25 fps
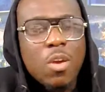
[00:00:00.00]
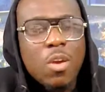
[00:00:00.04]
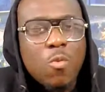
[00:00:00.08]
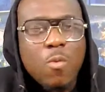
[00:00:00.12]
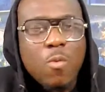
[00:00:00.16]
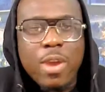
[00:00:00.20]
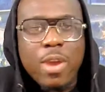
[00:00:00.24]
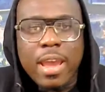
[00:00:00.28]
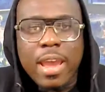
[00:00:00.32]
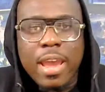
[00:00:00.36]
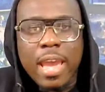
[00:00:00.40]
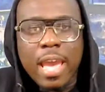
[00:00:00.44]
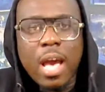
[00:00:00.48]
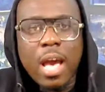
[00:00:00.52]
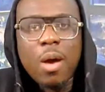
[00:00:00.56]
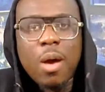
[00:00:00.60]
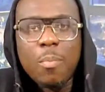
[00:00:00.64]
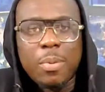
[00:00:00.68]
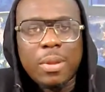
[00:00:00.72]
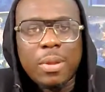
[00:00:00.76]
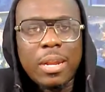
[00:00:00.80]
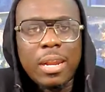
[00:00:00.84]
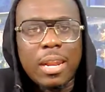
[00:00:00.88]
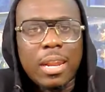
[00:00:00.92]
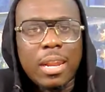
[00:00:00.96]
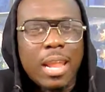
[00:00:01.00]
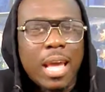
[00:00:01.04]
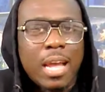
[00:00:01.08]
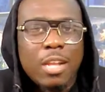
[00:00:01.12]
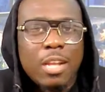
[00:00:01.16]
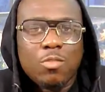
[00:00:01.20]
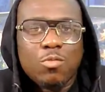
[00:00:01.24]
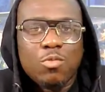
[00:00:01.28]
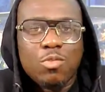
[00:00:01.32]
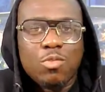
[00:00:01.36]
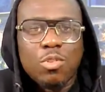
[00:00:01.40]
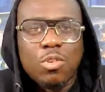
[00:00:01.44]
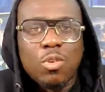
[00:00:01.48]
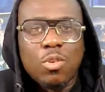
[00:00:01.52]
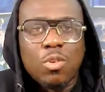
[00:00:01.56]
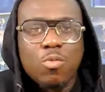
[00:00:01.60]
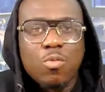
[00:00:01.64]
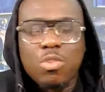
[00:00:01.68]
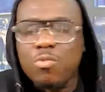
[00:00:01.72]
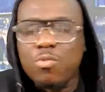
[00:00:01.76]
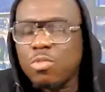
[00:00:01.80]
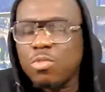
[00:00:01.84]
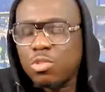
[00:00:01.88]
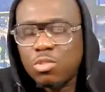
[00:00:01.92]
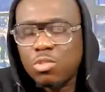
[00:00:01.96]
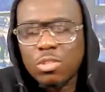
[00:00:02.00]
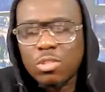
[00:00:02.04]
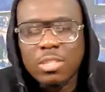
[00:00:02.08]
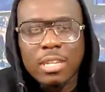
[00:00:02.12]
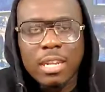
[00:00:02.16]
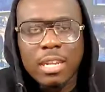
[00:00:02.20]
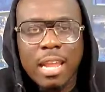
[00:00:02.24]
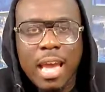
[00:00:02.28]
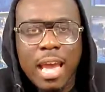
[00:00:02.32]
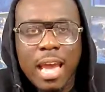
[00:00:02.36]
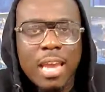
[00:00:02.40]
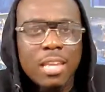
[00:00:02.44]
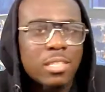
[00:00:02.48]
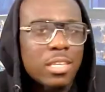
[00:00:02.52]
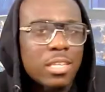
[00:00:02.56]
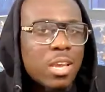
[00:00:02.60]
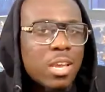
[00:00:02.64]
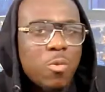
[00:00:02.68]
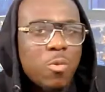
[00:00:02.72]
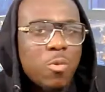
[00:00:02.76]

We help a lot, you know, we socialize,